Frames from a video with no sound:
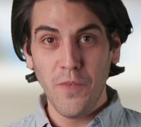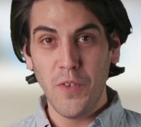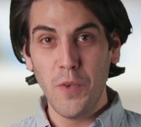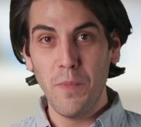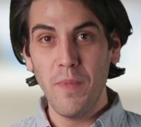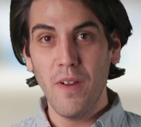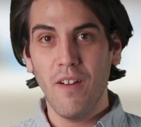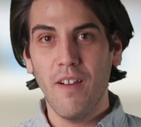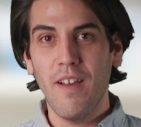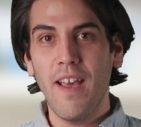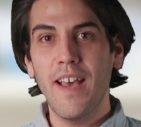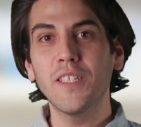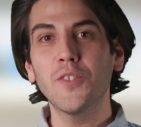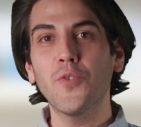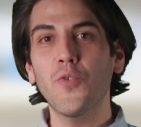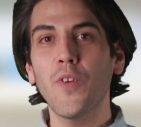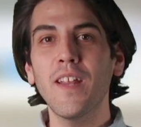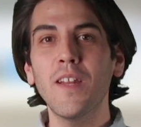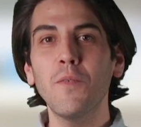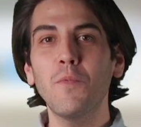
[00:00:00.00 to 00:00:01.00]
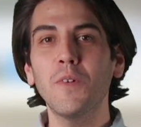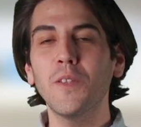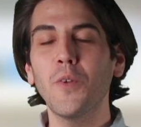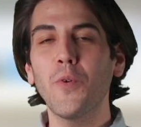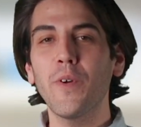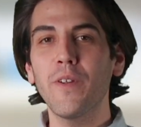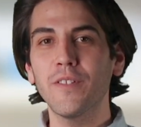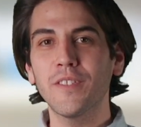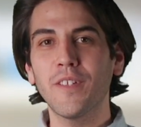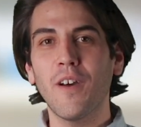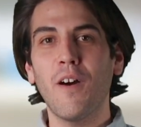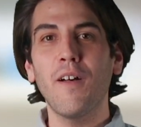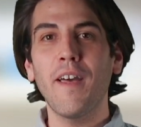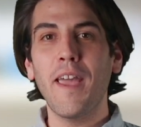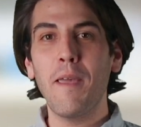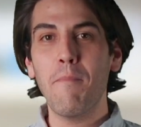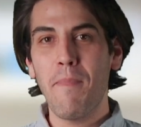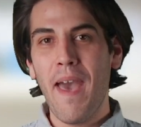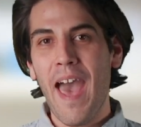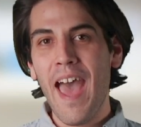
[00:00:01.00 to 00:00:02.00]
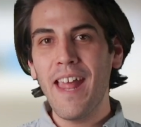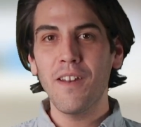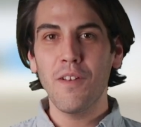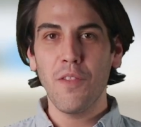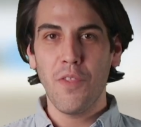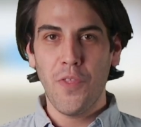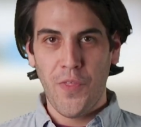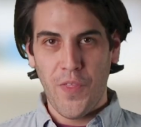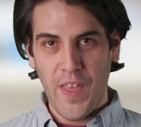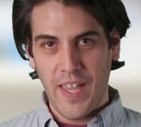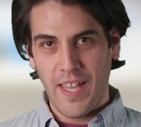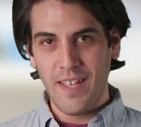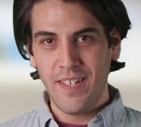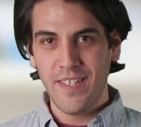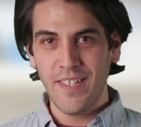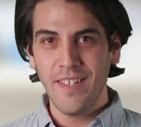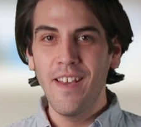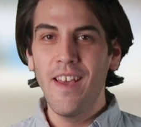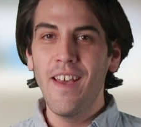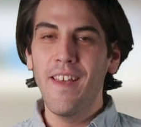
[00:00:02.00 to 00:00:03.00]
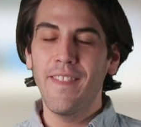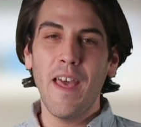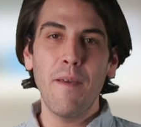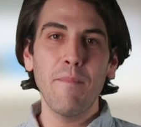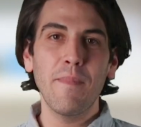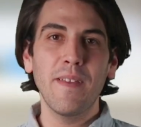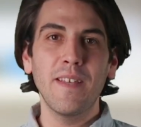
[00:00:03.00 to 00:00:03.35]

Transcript: of Humira, has created what lawyers call a patent thicket. That